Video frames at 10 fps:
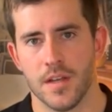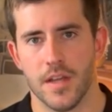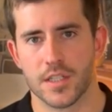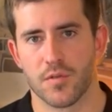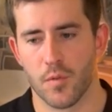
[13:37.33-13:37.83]

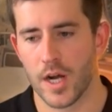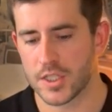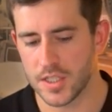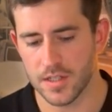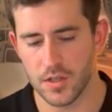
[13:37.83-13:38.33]
Thanks for
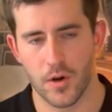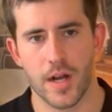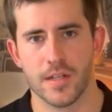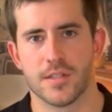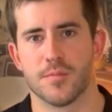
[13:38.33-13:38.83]
watching. Go ahead
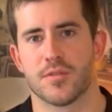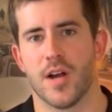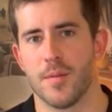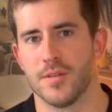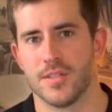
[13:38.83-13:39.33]
and
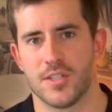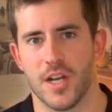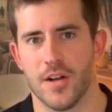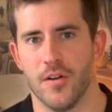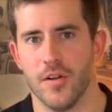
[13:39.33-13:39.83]
subscribe to this
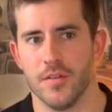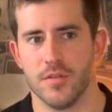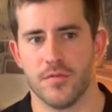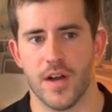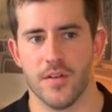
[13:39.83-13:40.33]
channel if you
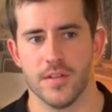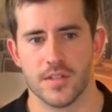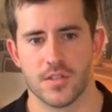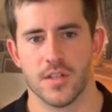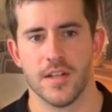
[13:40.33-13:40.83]
found
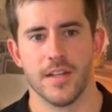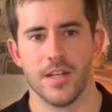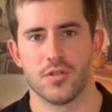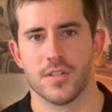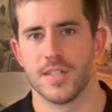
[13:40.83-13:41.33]
this
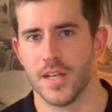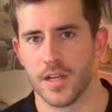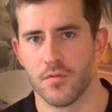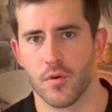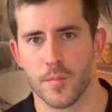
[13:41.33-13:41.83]
interesting,
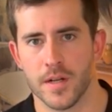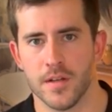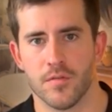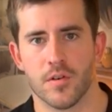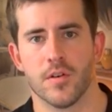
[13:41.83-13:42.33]

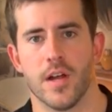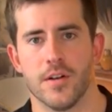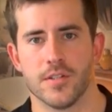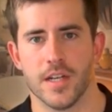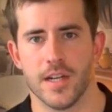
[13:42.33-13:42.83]
informative, or
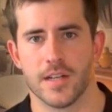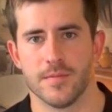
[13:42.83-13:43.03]
entertaining.